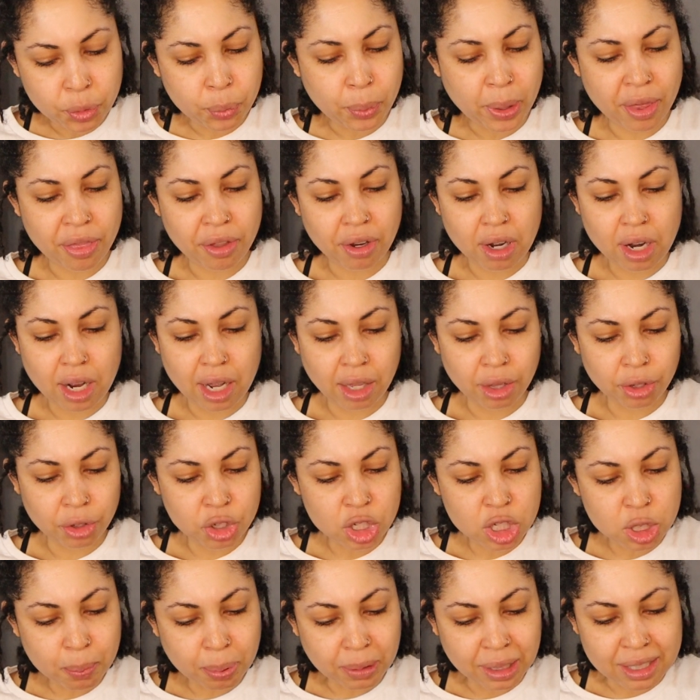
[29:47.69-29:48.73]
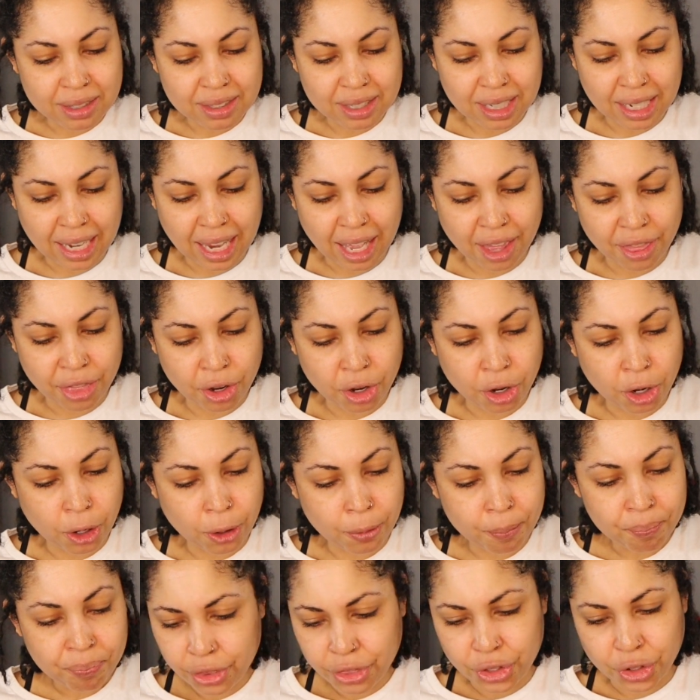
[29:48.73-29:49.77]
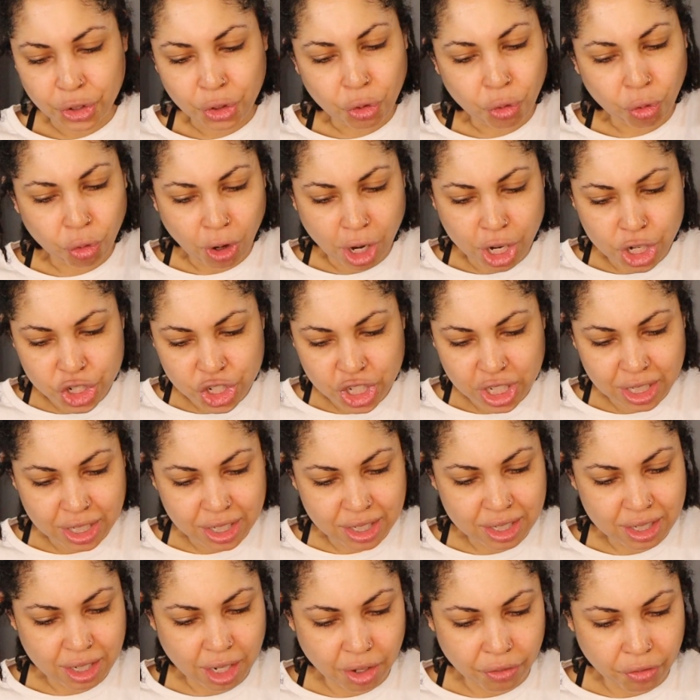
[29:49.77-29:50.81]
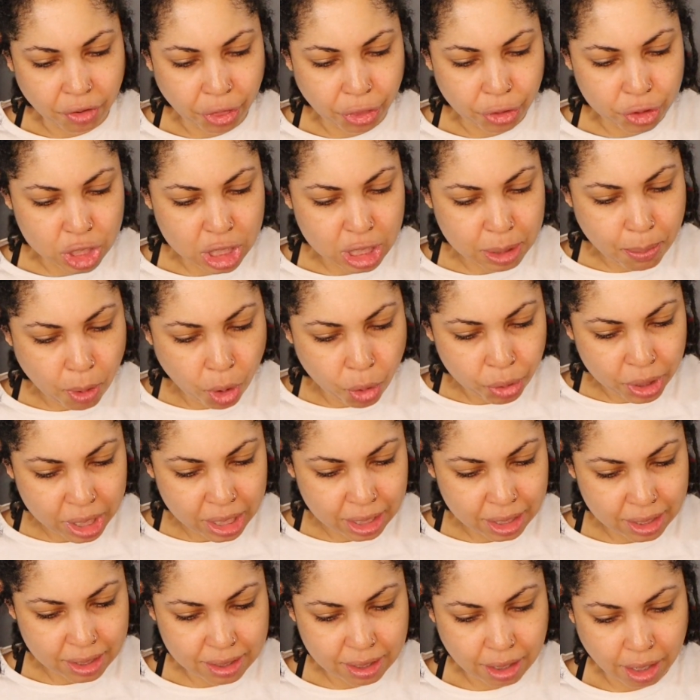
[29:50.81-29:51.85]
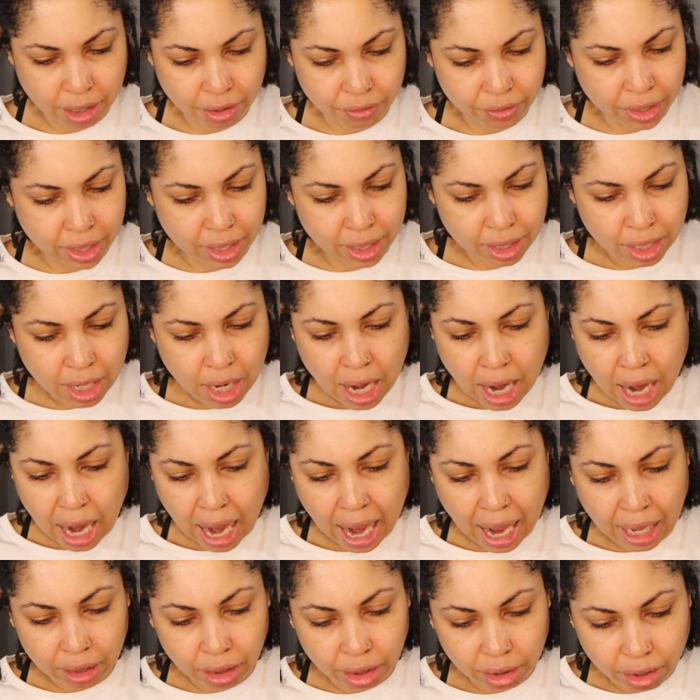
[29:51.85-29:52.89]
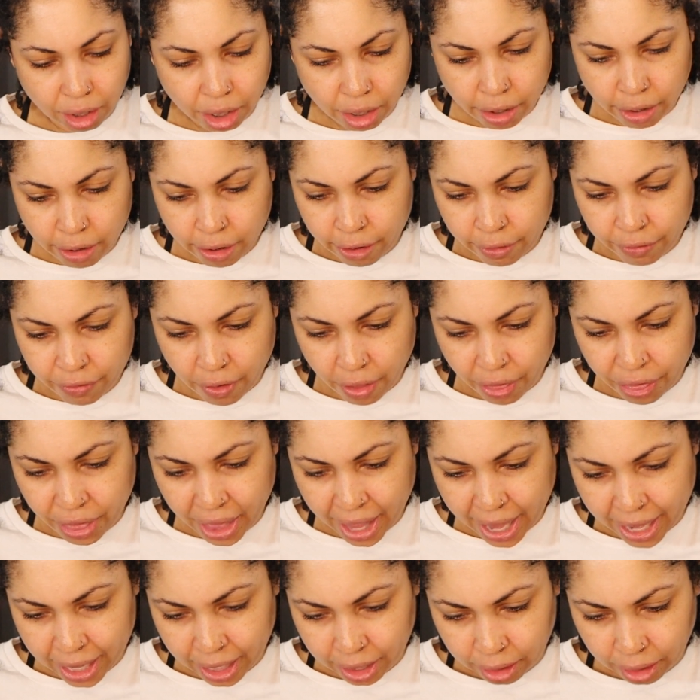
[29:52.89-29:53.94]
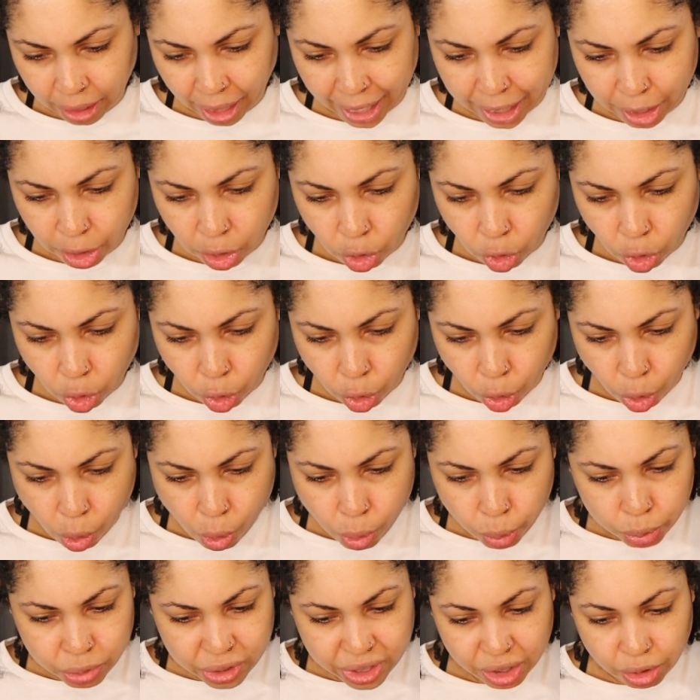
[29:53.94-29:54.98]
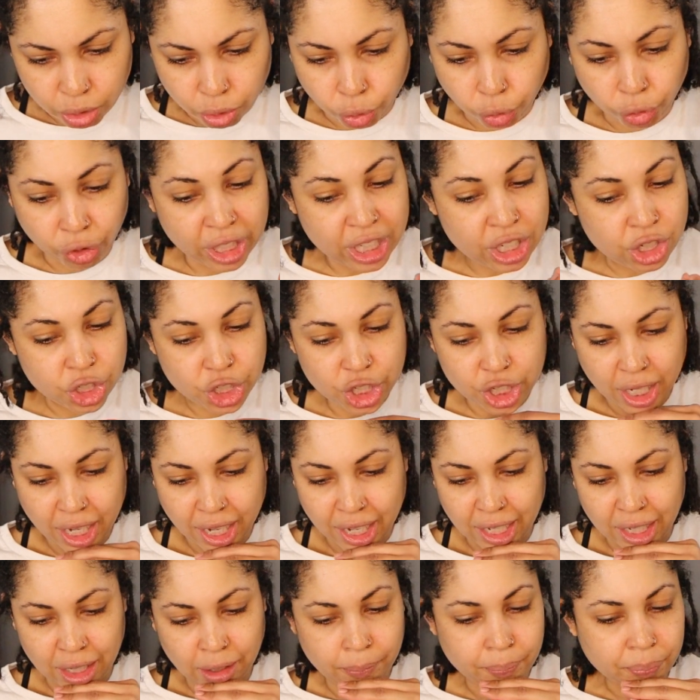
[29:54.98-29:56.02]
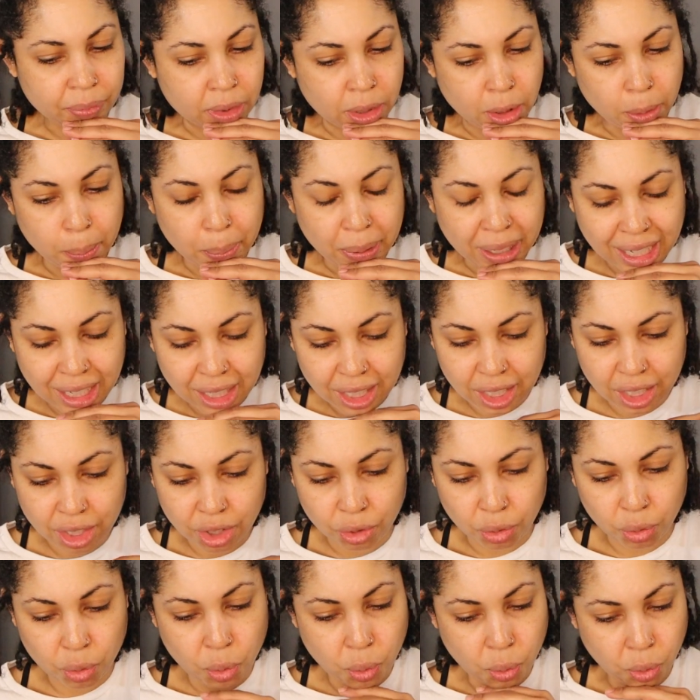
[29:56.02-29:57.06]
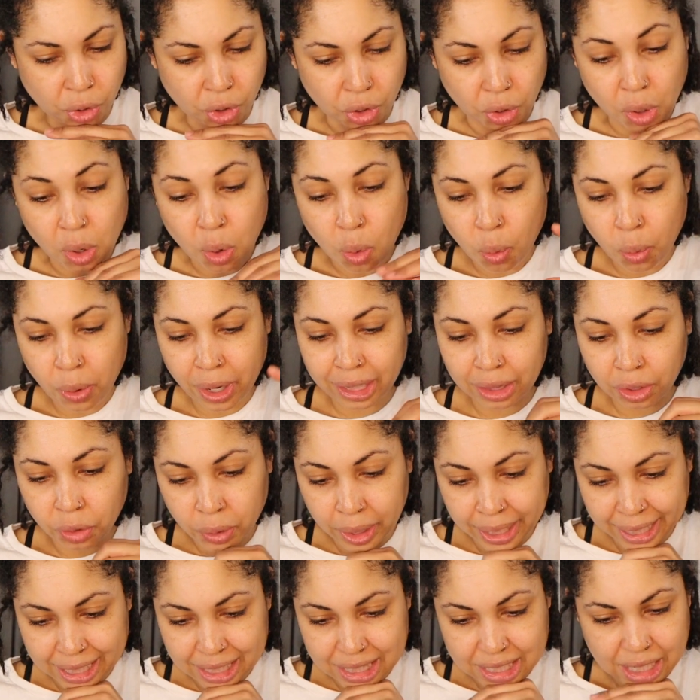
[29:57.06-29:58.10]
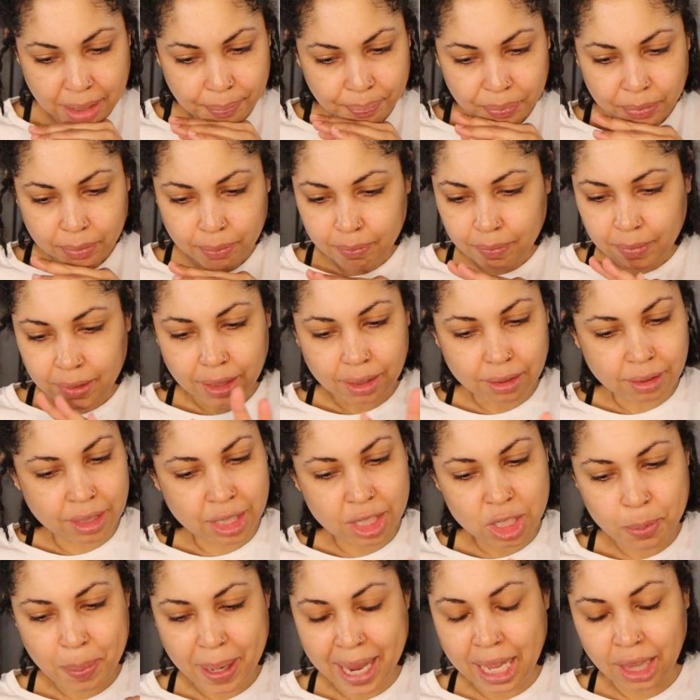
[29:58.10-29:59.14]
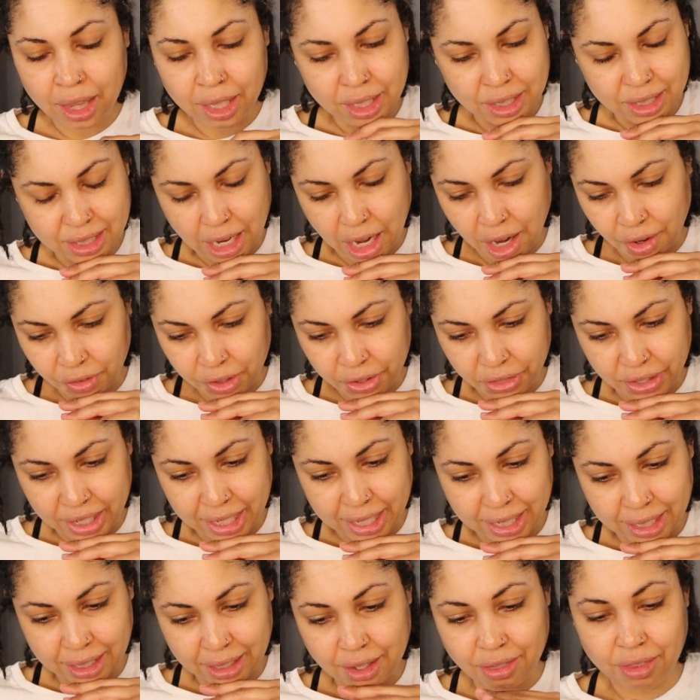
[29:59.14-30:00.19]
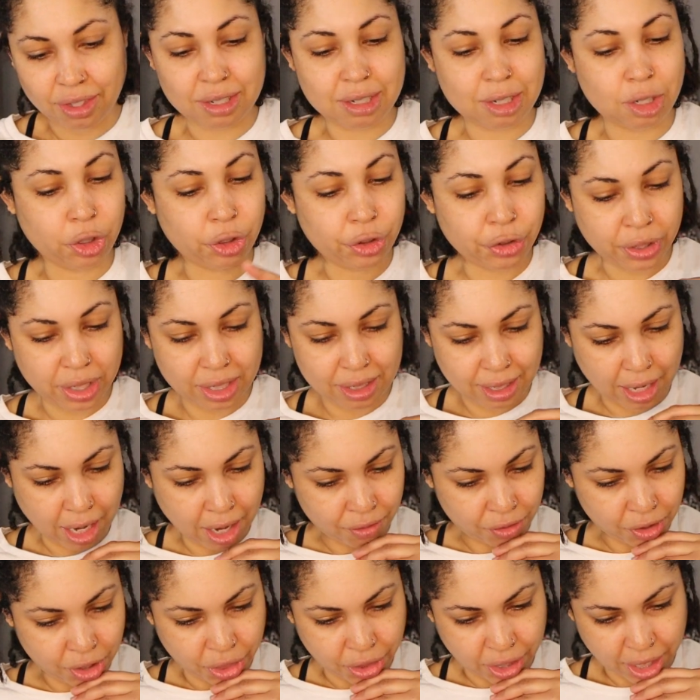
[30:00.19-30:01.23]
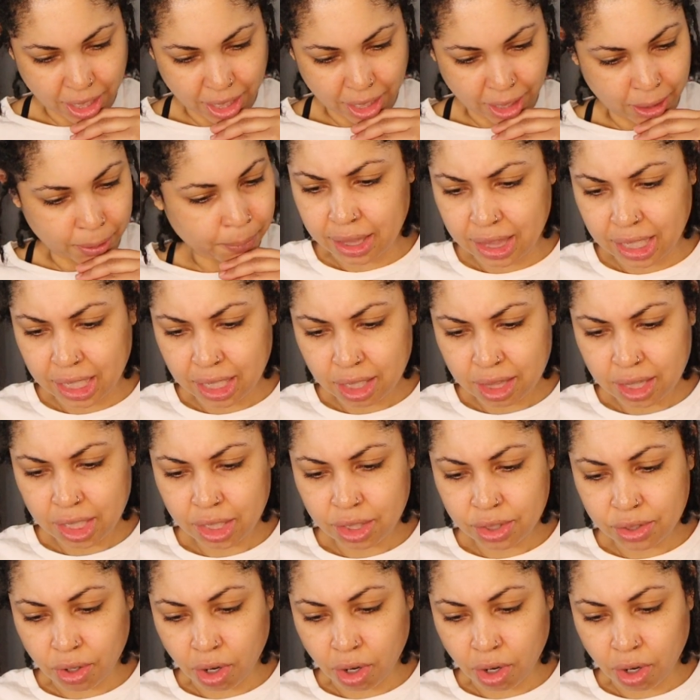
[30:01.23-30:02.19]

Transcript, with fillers: the way the colors blend together, the grunginess of it, the smokiness of it. I love that like golden green shade, the pink inner corner hoilite. This palette is everything. This look is everything. I think these